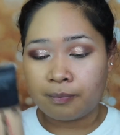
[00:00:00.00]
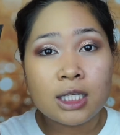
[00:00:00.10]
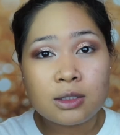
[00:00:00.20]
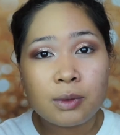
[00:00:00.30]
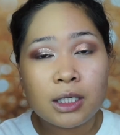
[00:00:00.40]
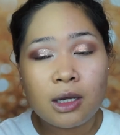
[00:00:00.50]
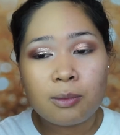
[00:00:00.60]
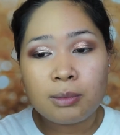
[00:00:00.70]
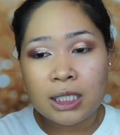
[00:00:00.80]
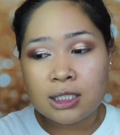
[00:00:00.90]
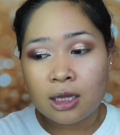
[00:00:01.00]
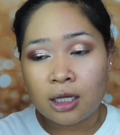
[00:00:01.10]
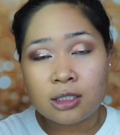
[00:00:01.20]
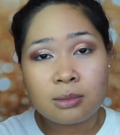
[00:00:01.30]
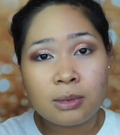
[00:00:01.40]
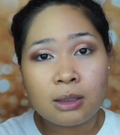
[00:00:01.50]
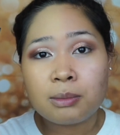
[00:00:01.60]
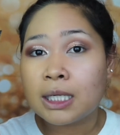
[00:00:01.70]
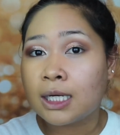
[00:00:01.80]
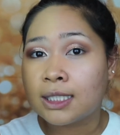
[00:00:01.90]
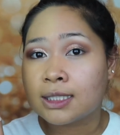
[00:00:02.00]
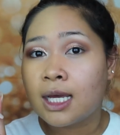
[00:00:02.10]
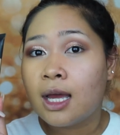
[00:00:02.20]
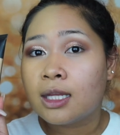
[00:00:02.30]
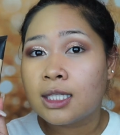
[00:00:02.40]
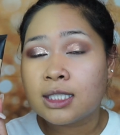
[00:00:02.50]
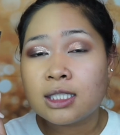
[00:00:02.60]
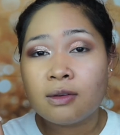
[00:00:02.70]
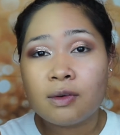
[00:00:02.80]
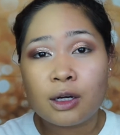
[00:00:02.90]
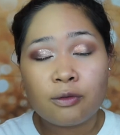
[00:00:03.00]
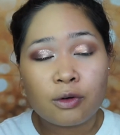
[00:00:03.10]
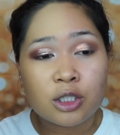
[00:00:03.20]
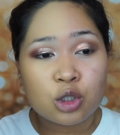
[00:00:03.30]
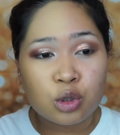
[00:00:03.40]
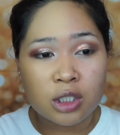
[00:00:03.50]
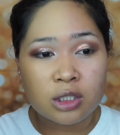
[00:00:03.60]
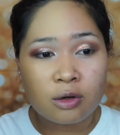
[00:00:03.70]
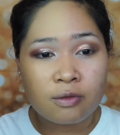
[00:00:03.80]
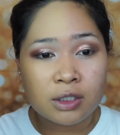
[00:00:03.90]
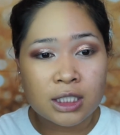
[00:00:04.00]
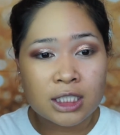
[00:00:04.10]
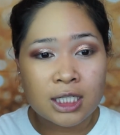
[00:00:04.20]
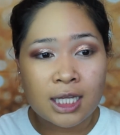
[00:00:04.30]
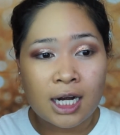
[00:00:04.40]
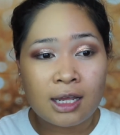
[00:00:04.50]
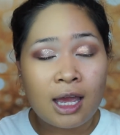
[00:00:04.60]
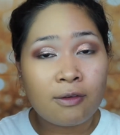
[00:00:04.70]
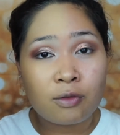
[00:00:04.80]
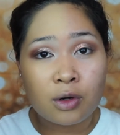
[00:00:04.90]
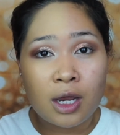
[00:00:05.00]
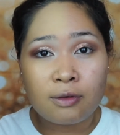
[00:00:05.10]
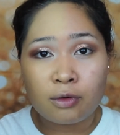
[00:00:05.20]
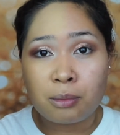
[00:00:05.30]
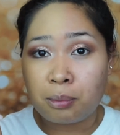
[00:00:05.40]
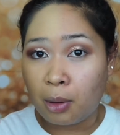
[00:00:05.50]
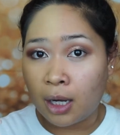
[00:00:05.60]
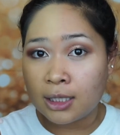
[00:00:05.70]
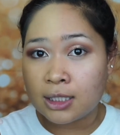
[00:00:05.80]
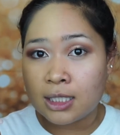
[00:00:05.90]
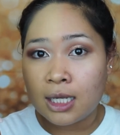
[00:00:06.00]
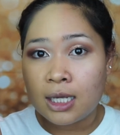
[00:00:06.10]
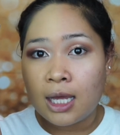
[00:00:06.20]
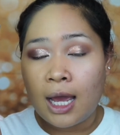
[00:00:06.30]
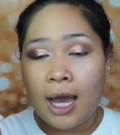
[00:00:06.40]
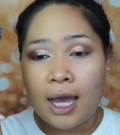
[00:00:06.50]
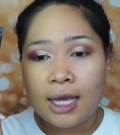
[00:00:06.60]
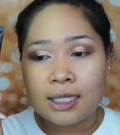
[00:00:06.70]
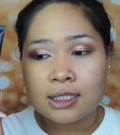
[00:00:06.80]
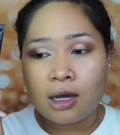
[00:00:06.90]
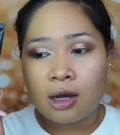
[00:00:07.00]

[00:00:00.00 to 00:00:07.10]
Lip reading: This one means a lot to me because this is the very first drugstore foundation that I ever bought, and